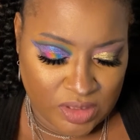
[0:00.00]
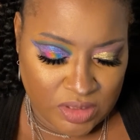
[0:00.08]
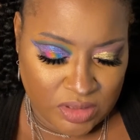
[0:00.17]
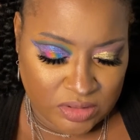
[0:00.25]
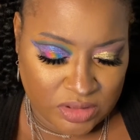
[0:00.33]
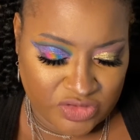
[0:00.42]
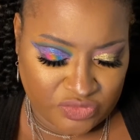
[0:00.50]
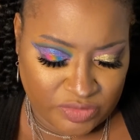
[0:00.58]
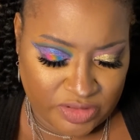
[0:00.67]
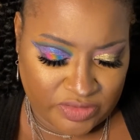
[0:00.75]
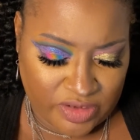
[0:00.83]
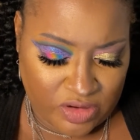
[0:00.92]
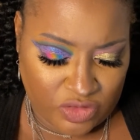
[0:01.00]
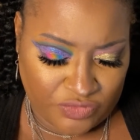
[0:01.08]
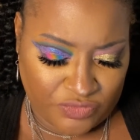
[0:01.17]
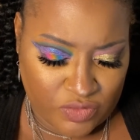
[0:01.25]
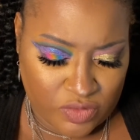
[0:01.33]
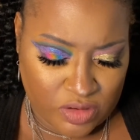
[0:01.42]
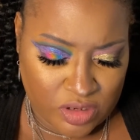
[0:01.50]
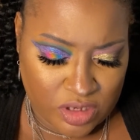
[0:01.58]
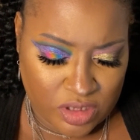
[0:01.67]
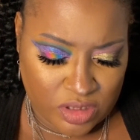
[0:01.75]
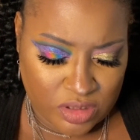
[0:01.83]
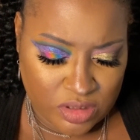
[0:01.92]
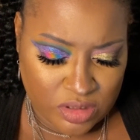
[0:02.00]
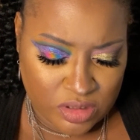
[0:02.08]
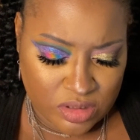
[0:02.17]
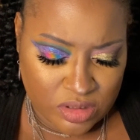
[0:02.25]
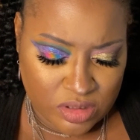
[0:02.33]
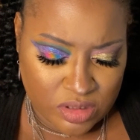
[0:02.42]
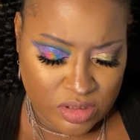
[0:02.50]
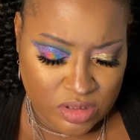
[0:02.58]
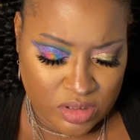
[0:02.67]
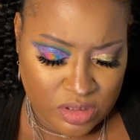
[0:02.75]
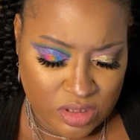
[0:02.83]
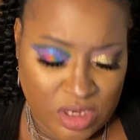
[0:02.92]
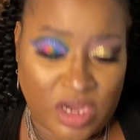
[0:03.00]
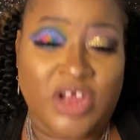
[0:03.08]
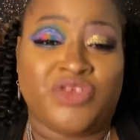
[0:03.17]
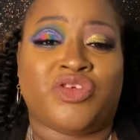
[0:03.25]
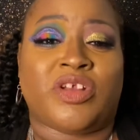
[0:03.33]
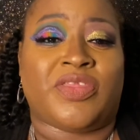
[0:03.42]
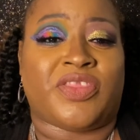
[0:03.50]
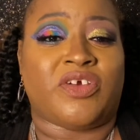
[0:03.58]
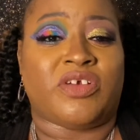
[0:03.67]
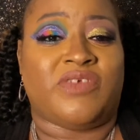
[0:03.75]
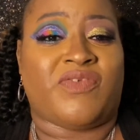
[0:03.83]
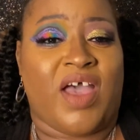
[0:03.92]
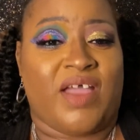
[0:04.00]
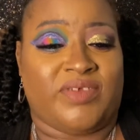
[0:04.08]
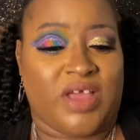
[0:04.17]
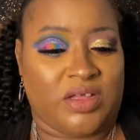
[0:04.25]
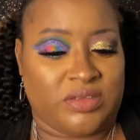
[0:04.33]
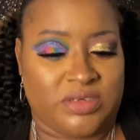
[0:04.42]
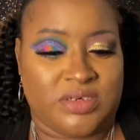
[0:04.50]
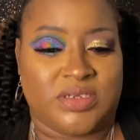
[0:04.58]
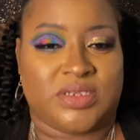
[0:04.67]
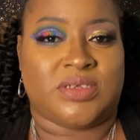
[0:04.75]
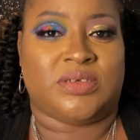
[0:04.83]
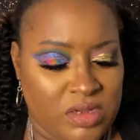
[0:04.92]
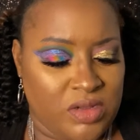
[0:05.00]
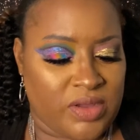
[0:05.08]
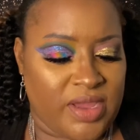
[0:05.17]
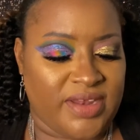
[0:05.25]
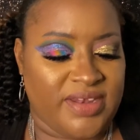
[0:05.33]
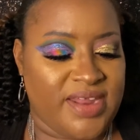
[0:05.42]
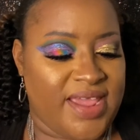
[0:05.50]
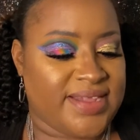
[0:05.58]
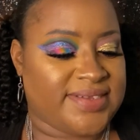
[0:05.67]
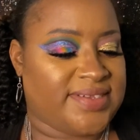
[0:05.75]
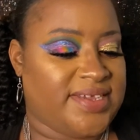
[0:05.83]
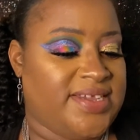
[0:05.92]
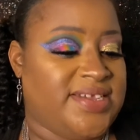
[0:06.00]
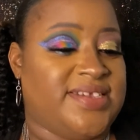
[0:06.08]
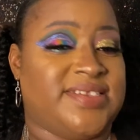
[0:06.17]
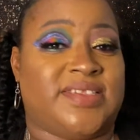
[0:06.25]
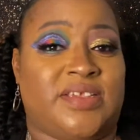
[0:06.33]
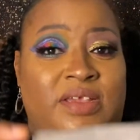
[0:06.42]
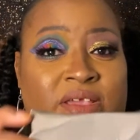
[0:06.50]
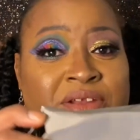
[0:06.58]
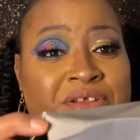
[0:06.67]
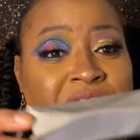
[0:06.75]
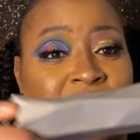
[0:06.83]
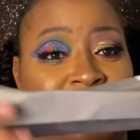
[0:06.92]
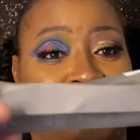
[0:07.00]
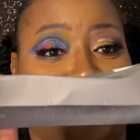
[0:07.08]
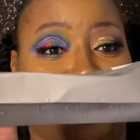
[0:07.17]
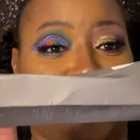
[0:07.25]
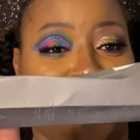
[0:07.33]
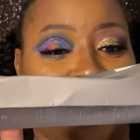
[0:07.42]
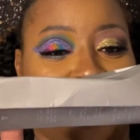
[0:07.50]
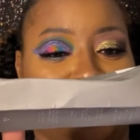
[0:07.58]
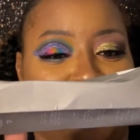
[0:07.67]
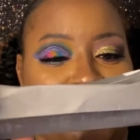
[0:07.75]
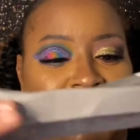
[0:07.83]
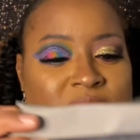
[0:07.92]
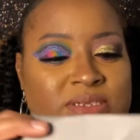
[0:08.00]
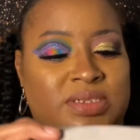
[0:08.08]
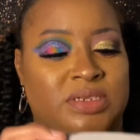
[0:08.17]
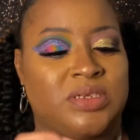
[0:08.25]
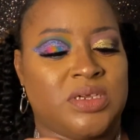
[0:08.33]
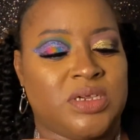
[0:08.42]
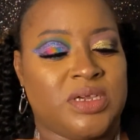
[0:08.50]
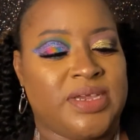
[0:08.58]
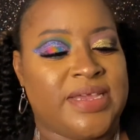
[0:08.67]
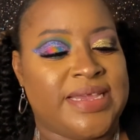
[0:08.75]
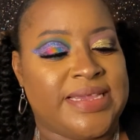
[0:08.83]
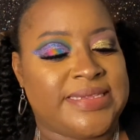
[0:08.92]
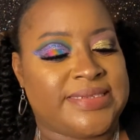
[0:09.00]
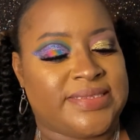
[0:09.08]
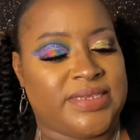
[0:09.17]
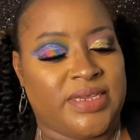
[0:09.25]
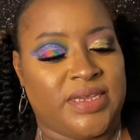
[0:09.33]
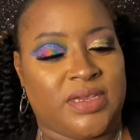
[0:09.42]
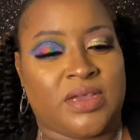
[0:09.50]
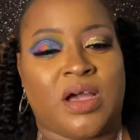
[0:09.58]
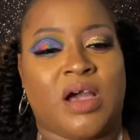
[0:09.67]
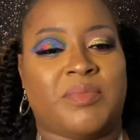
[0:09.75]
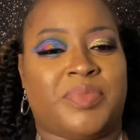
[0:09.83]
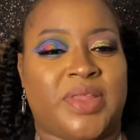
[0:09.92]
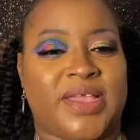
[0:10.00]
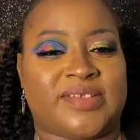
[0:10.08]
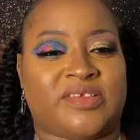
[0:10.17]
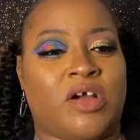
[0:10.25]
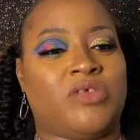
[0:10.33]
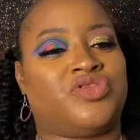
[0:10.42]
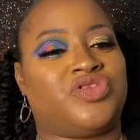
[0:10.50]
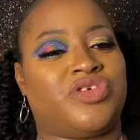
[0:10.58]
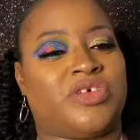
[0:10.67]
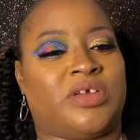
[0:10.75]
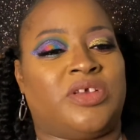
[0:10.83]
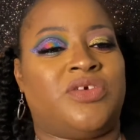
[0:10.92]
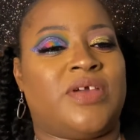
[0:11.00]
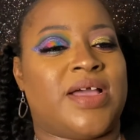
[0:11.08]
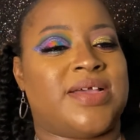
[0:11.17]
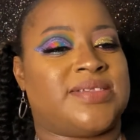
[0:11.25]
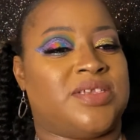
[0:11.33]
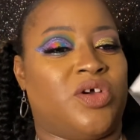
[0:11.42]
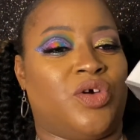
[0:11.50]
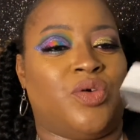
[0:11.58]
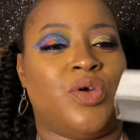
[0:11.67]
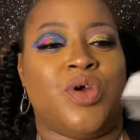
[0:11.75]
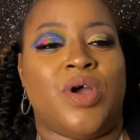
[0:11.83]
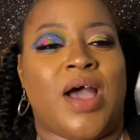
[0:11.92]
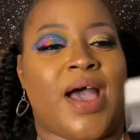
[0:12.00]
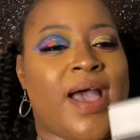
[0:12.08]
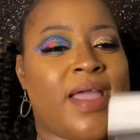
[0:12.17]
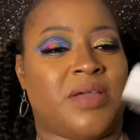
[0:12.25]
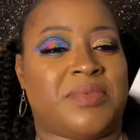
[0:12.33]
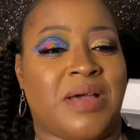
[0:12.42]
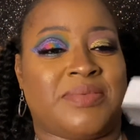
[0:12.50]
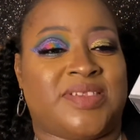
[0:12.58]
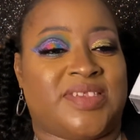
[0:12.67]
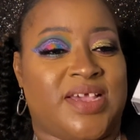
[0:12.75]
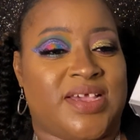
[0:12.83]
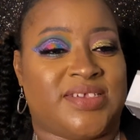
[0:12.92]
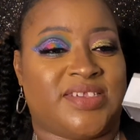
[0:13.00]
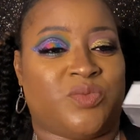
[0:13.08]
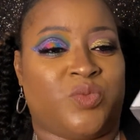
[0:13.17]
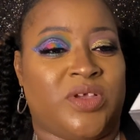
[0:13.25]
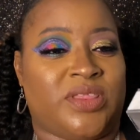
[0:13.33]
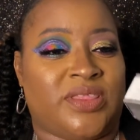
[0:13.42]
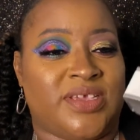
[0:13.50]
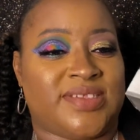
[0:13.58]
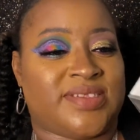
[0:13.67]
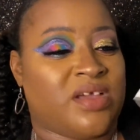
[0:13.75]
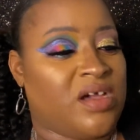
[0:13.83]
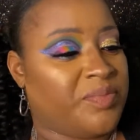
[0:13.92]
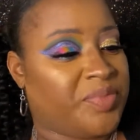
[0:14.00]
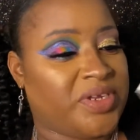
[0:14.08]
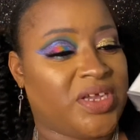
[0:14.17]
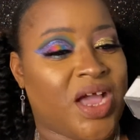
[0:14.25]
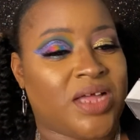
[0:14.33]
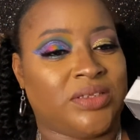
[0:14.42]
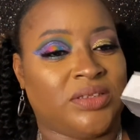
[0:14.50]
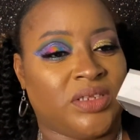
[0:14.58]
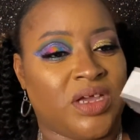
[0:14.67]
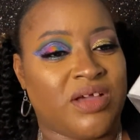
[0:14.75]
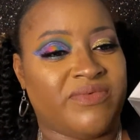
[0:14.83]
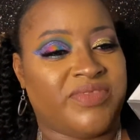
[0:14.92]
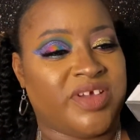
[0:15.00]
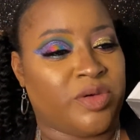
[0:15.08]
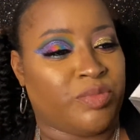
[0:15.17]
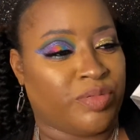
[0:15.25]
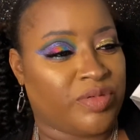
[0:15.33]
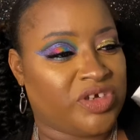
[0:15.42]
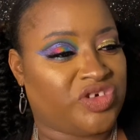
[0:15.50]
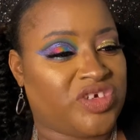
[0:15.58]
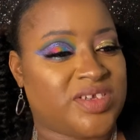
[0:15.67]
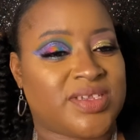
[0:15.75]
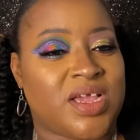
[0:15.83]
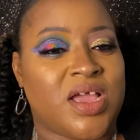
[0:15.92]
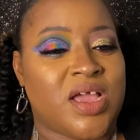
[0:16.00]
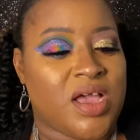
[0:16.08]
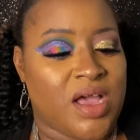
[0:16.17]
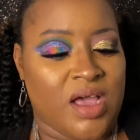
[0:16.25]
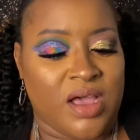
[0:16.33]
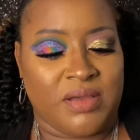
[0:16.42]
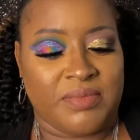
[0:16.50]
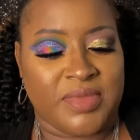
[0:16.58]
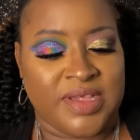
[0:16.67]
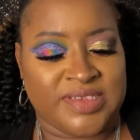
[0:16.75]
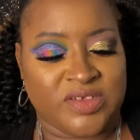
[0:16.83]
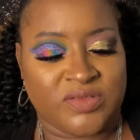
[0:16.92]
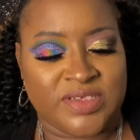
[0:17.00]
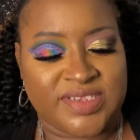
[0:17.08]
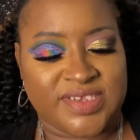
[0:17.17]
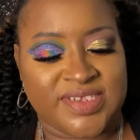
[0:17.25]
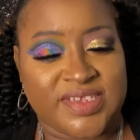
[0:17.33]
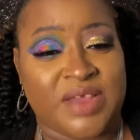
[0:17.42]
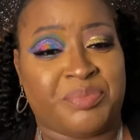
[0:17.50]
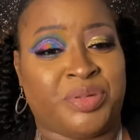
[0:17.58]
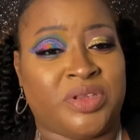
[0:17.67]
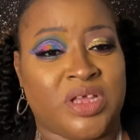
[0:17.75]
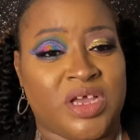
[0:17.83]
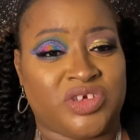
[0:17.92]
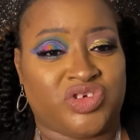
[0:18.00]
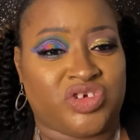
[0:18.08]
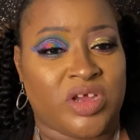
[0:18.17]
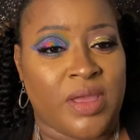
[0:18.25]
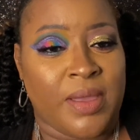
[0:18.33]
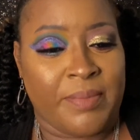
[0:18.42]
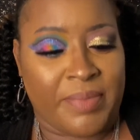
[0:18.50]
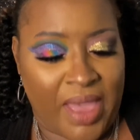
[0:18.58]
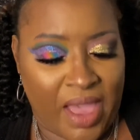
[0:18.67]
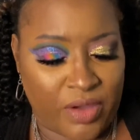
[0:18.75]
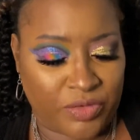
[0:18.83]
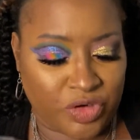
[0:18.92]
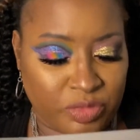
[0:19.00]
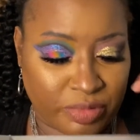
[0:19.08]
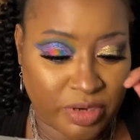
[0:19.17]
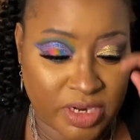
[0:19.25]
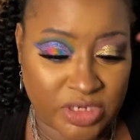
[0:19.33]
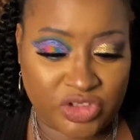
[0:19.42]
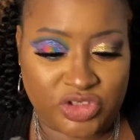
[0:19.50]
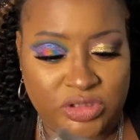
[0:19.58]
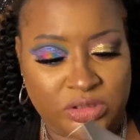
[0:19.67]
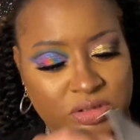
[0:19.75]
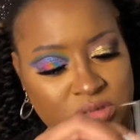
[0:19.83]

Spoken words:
This retails for $135. Okay, next is, in another beat up box, is the Complex Culture. You guys know I am obsessed with this company. I love their brushes. And so this is a plush powder brush.